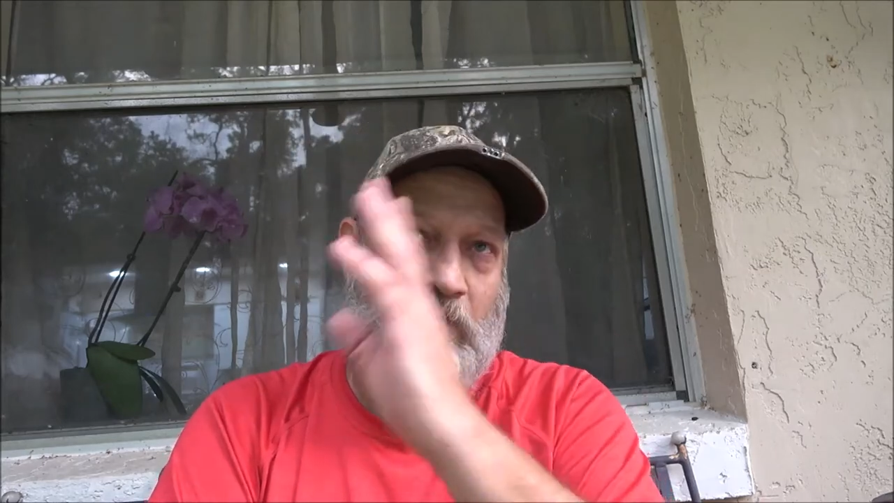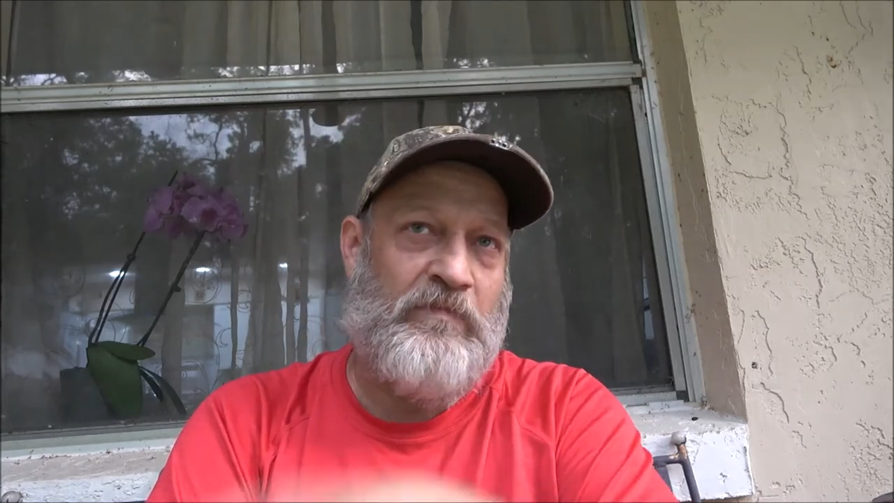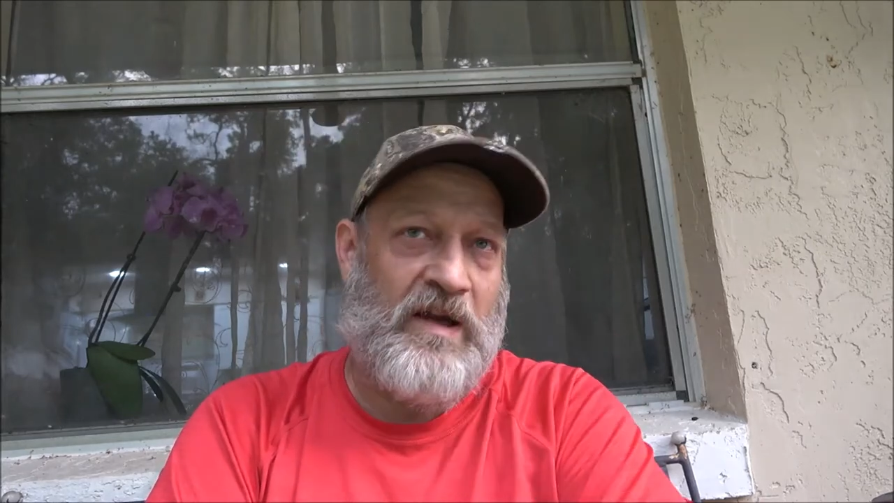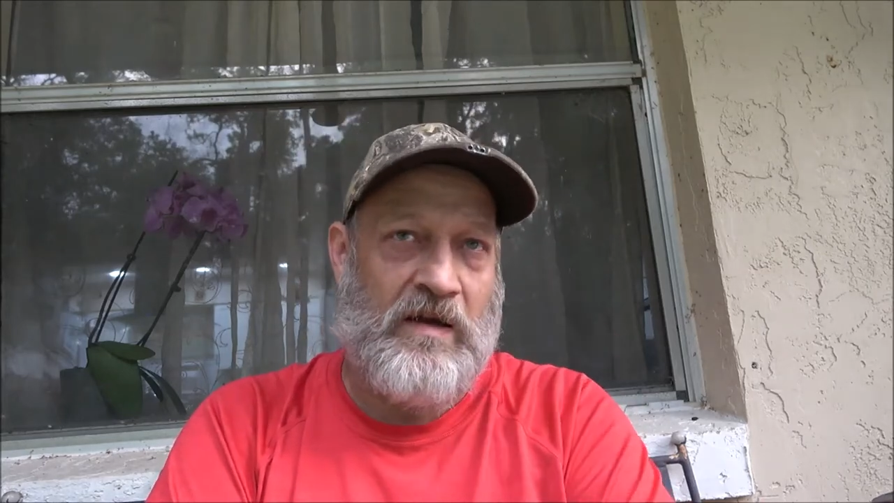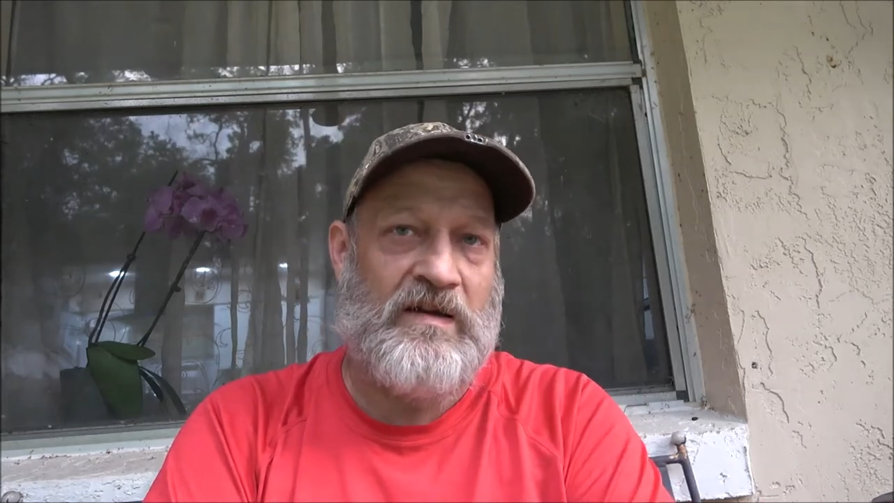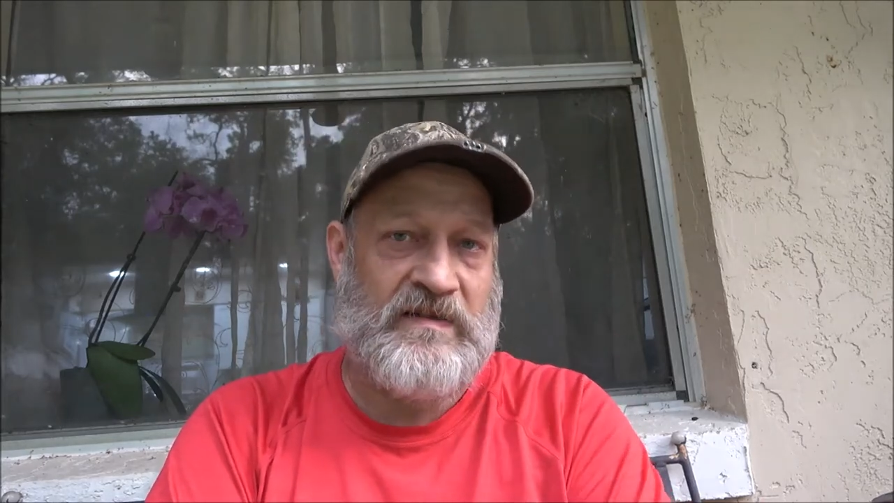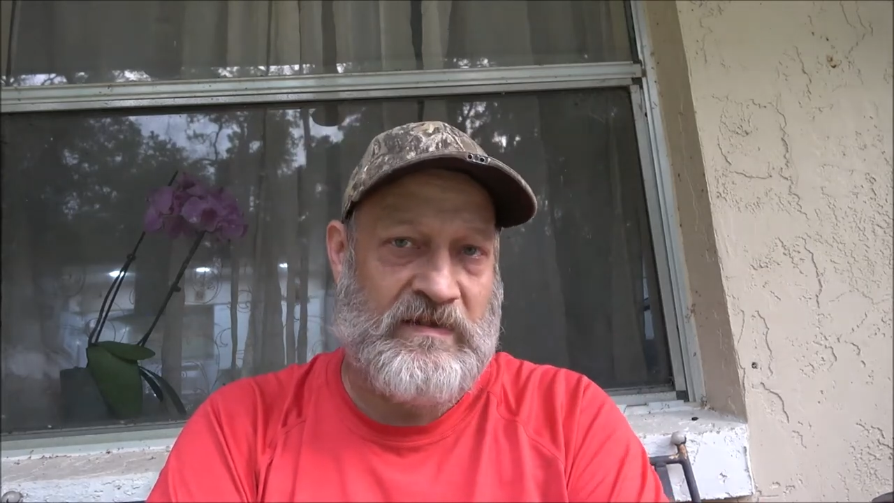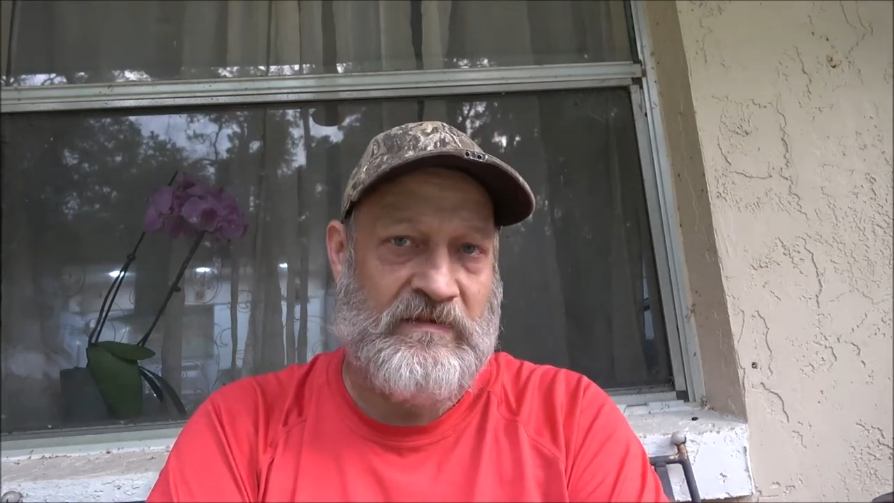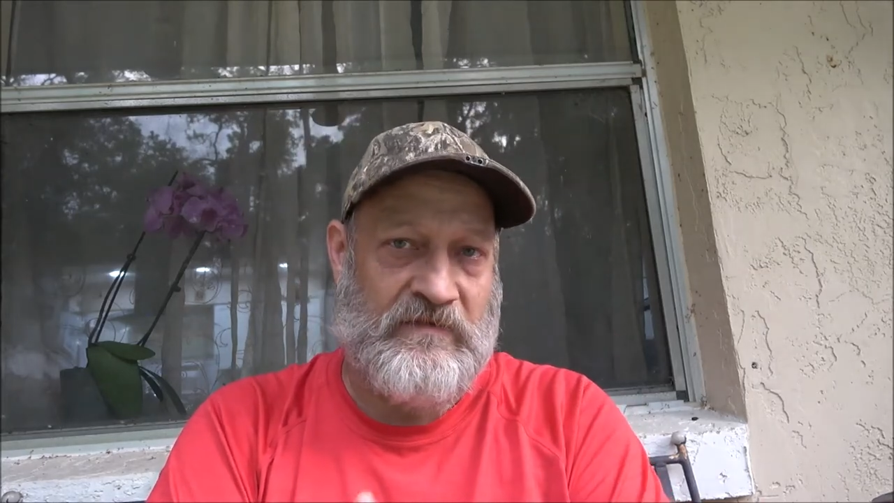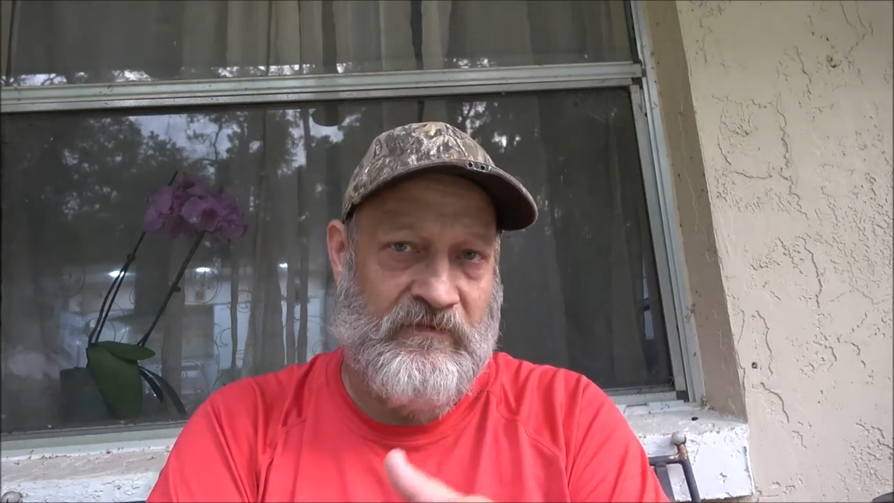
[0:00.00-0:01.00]
because
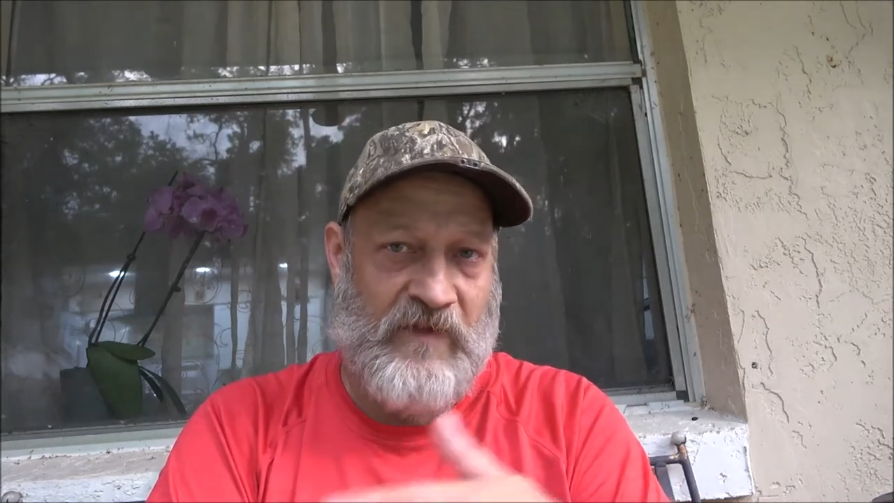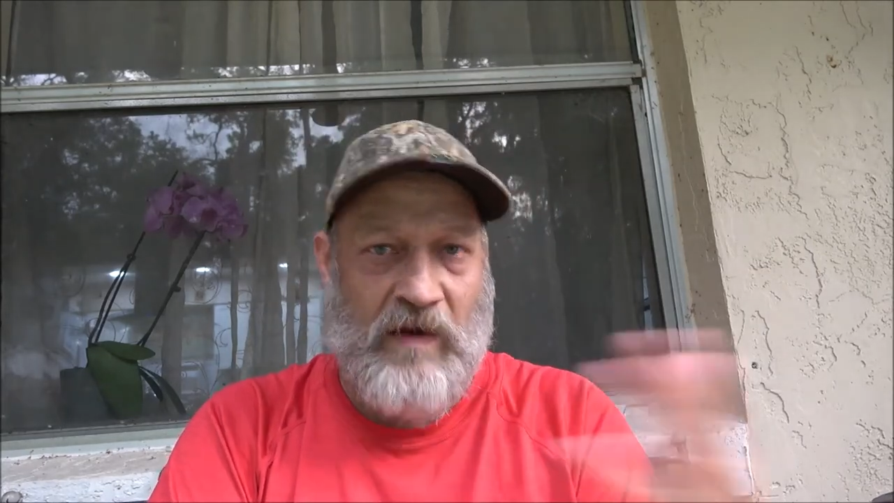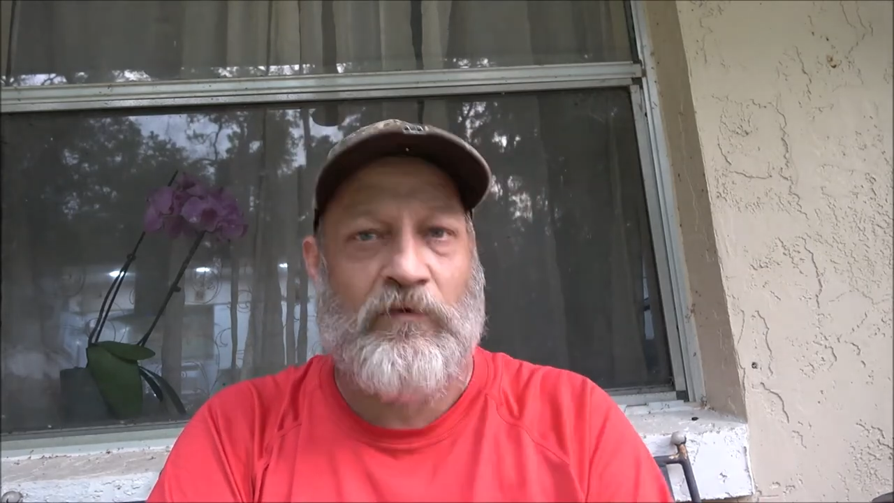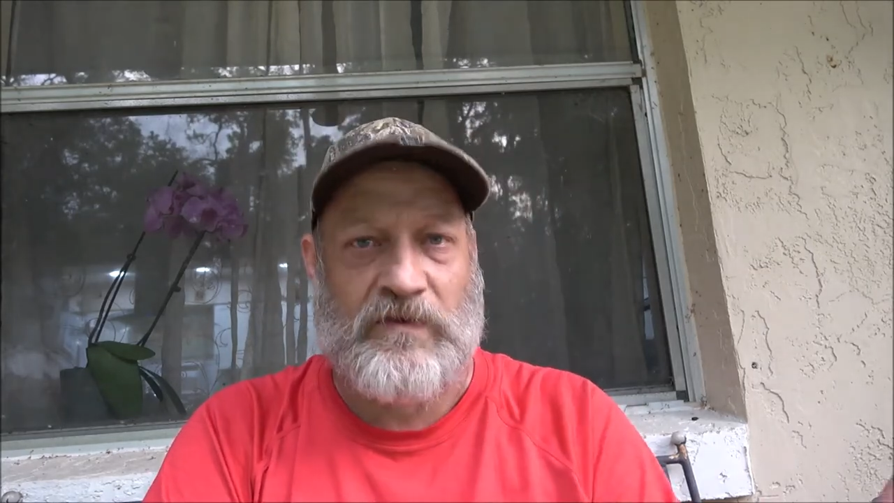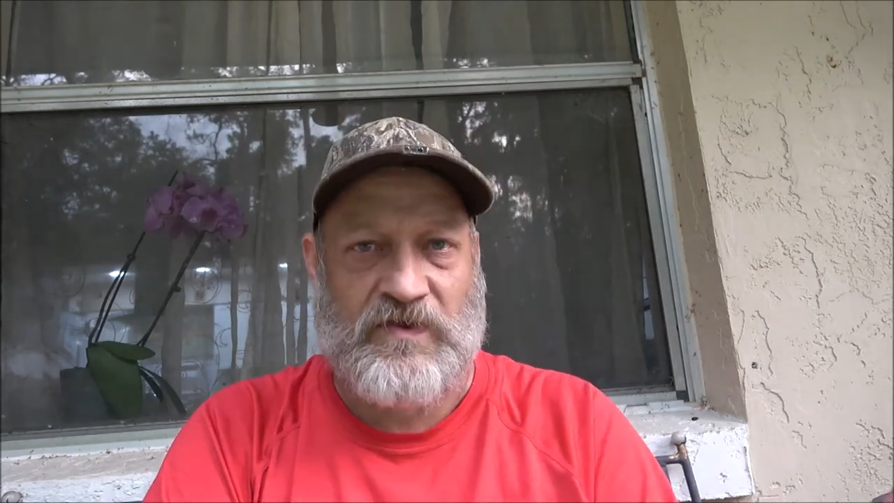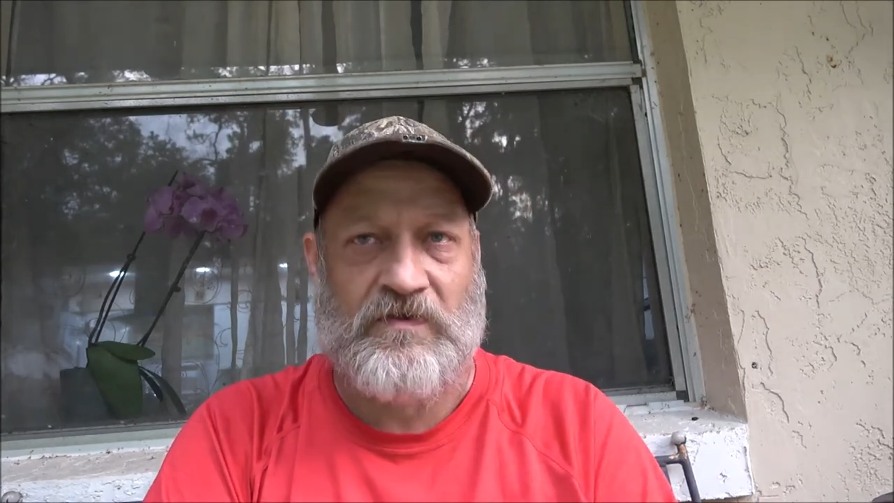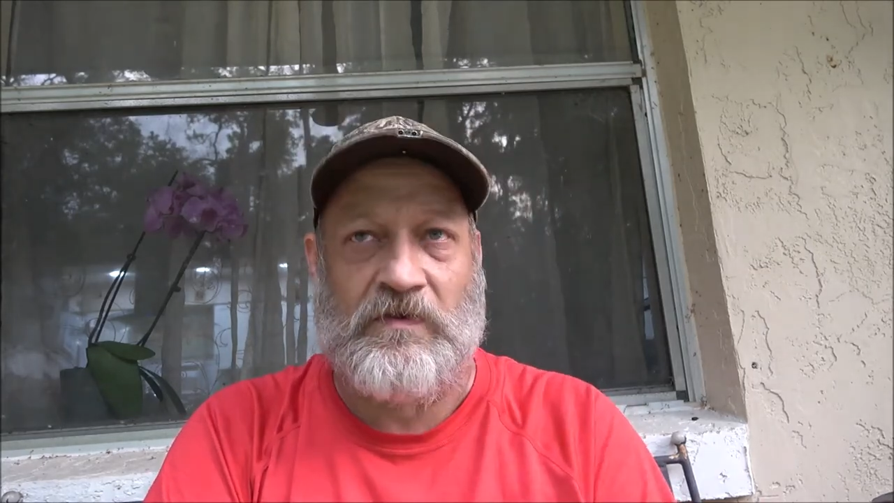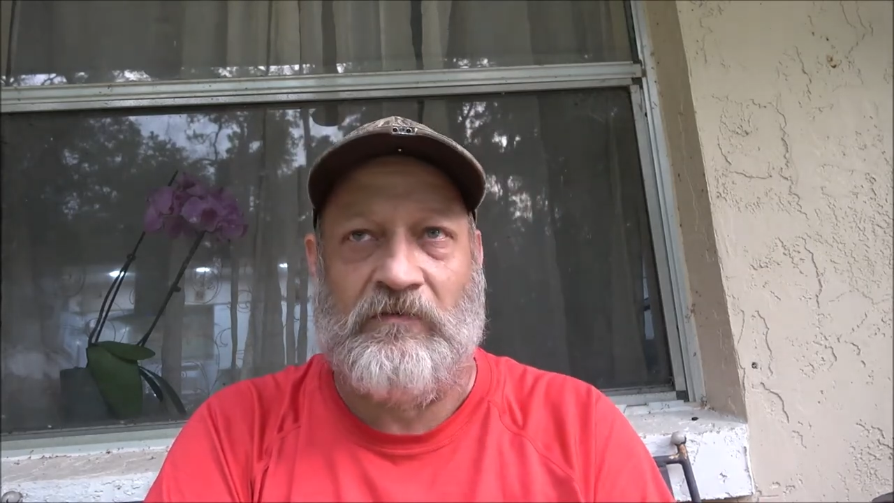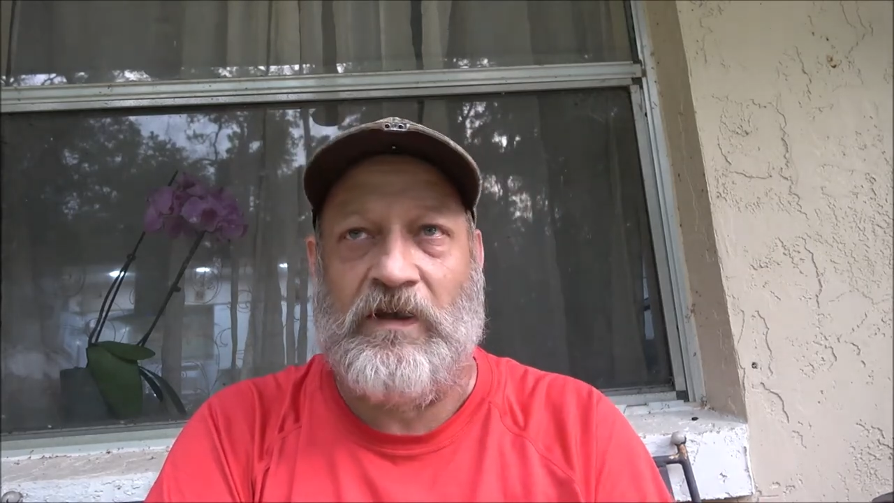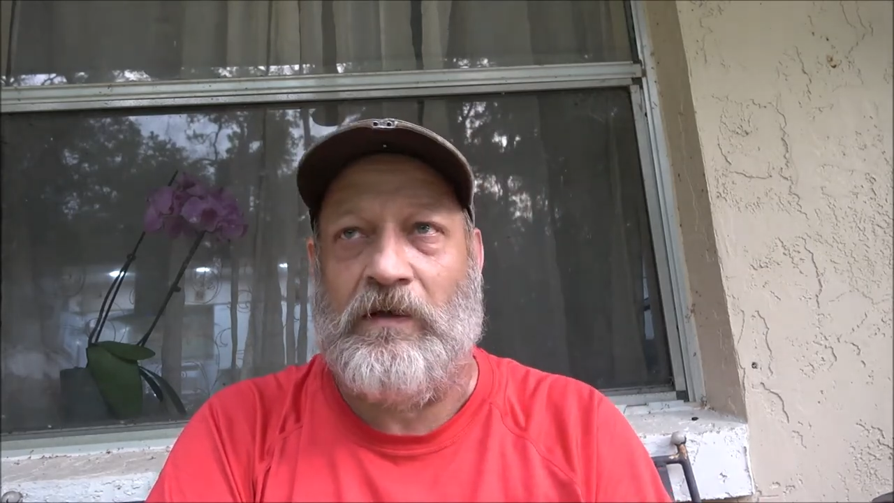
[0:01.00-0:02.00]
they want to
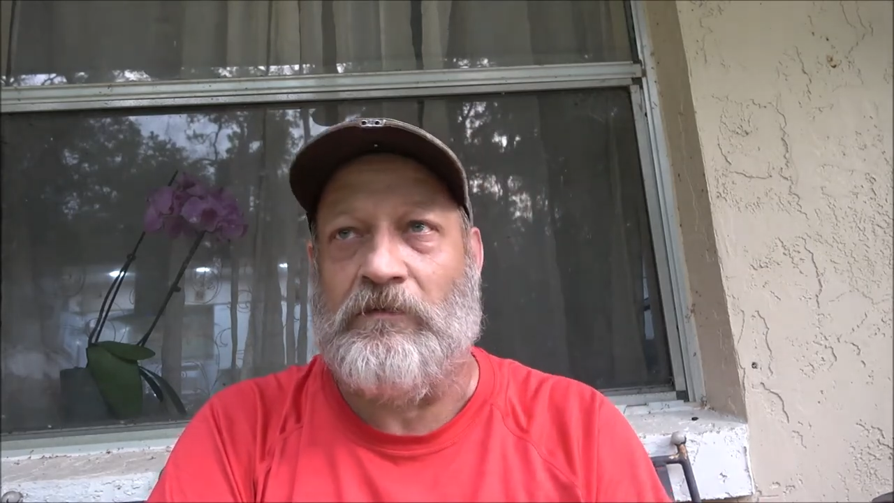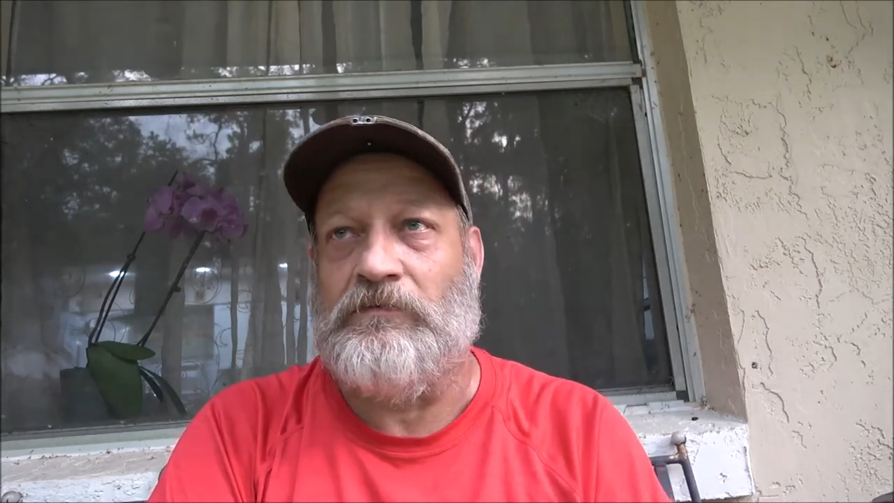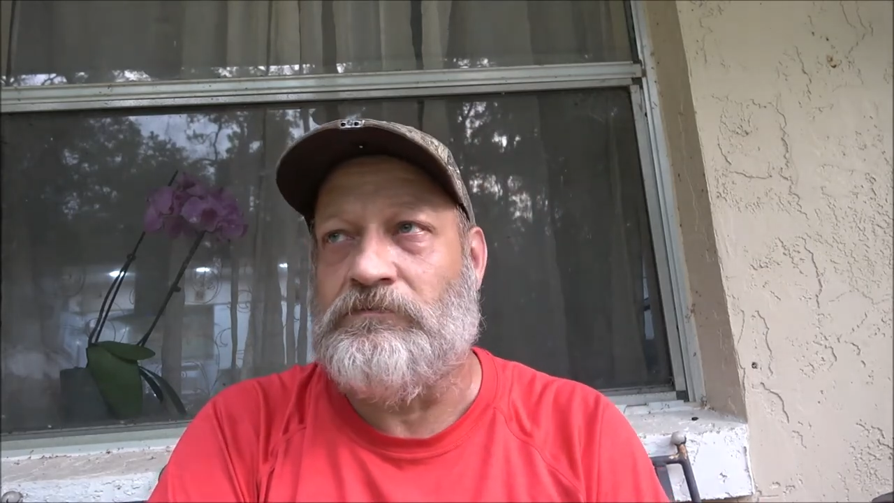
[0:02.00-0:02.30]
screw around